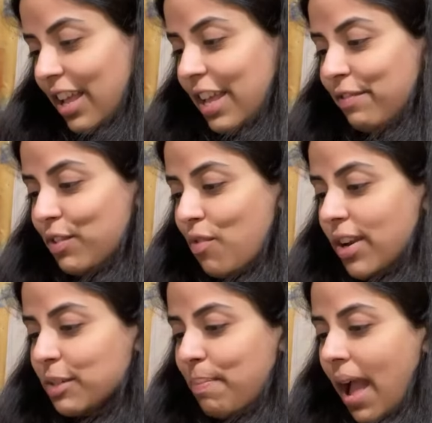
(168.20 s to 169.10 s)
If you run
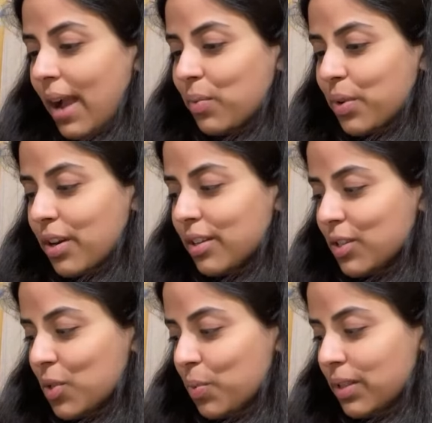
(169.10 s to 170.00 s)
it backward,
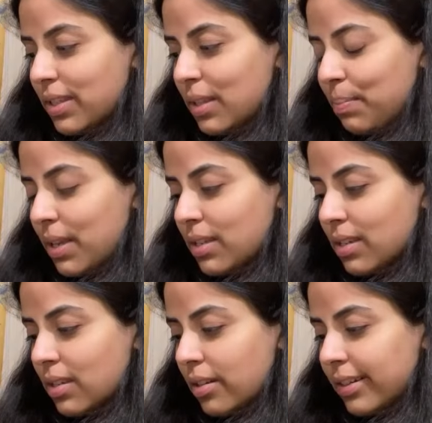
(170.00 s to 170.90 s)
you will see the
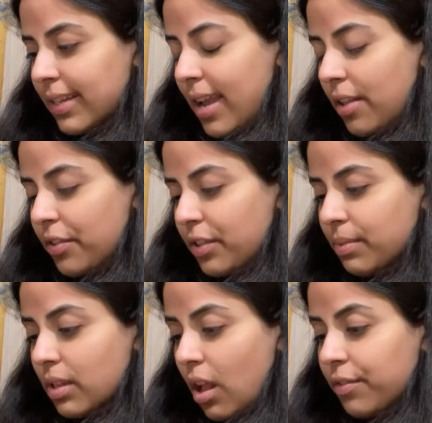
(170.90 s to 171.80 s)
pieces suddenly gather
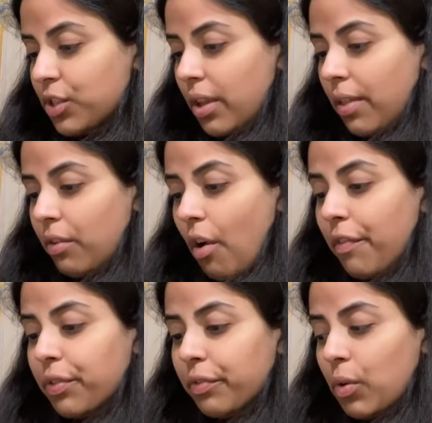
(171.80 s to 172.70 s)
themselves together
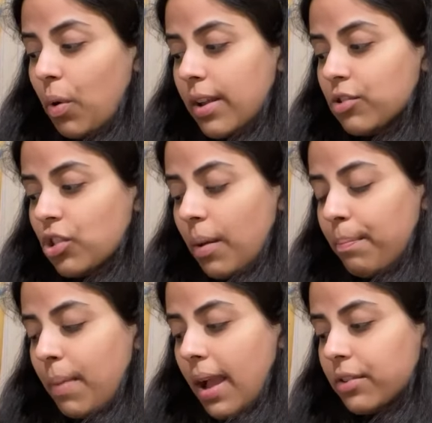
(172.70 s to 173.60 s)
off the floor and
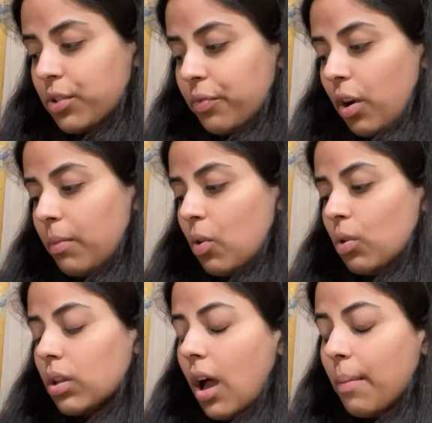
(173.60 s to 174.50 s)
jump back to form a
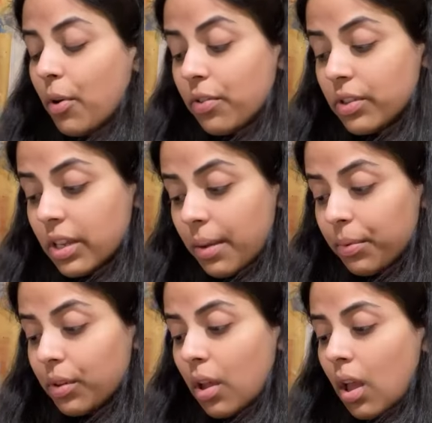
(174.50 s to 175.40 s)
whole cup on the
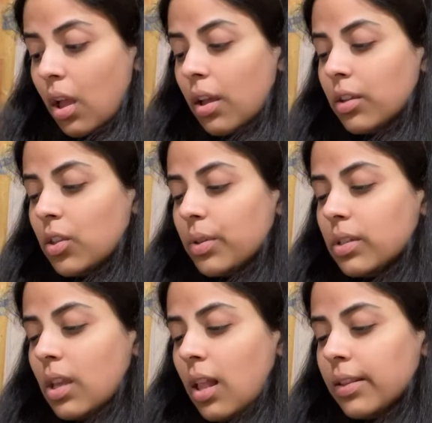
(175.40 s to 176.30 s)
table. You
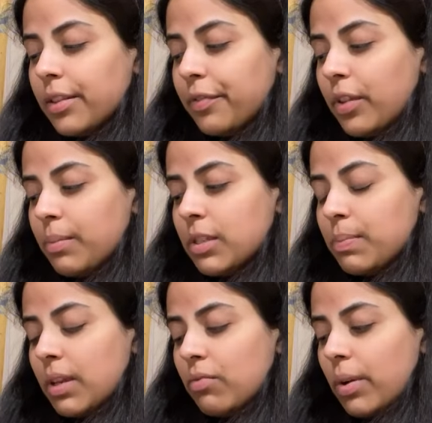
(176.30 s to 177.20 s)
can tell that the film is
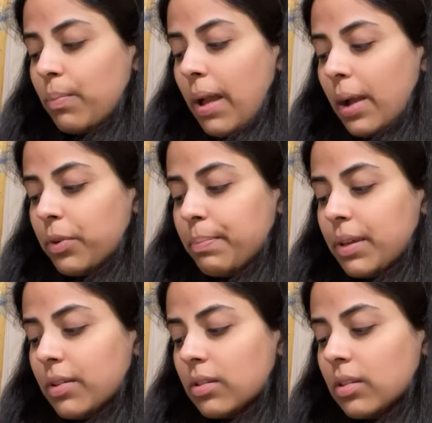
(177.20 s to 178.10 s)
being run backward
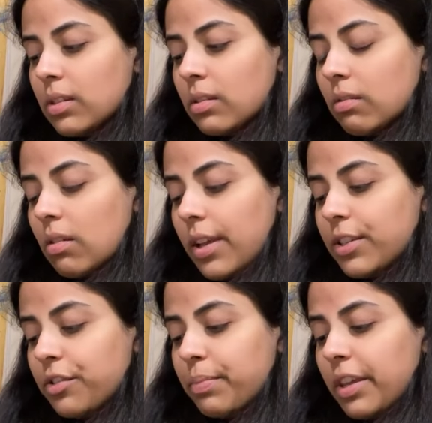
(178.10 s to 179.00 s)
because this
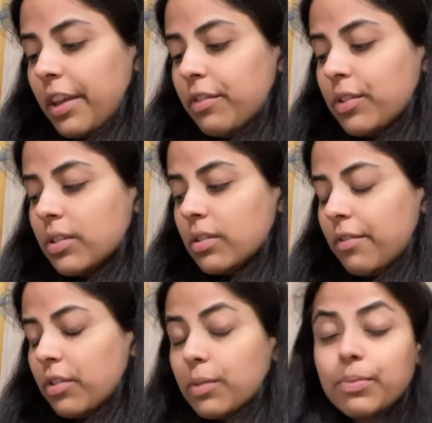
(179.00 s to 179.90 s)
kind of behavior is
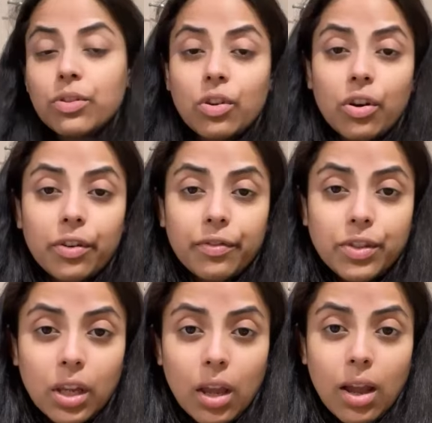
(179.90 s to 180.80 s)
never
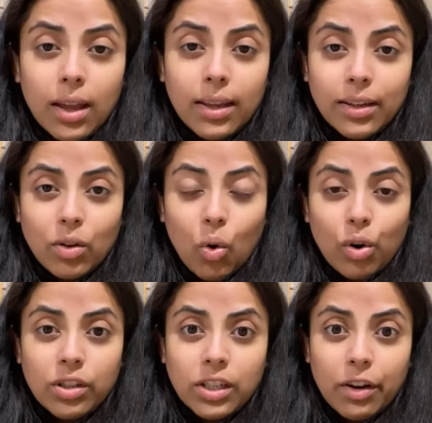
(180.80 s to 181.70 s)
observed in
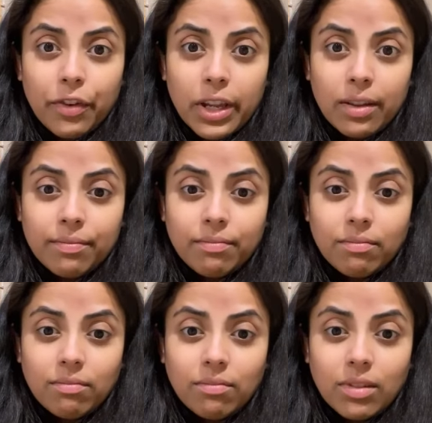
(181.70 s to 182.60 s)
ordinary
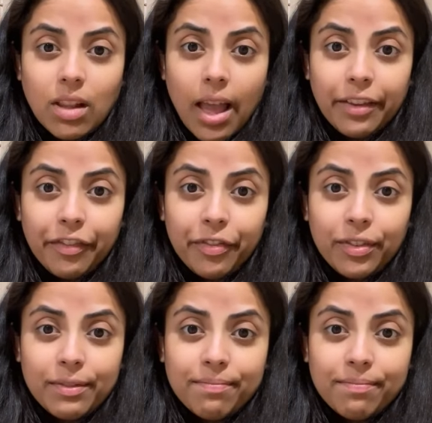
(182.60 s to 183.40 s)
life.